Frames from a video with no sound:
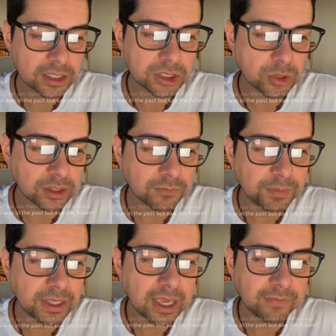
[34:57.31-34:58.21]

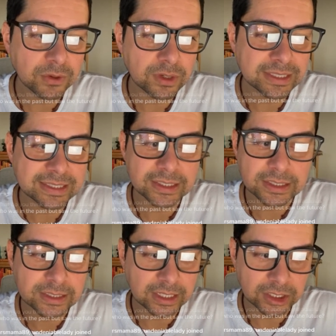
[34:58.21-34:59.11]
Destructive behavior is
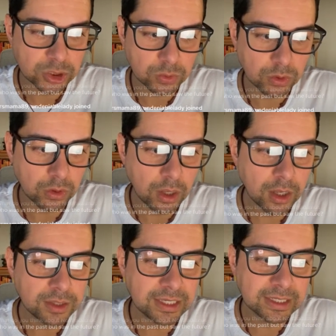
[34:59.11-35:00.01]
instinctual.
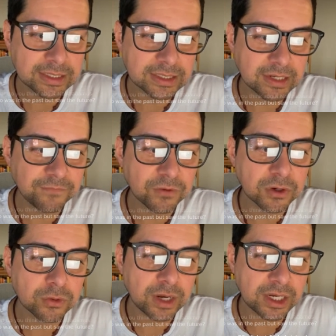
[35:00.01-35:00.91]
The instinct for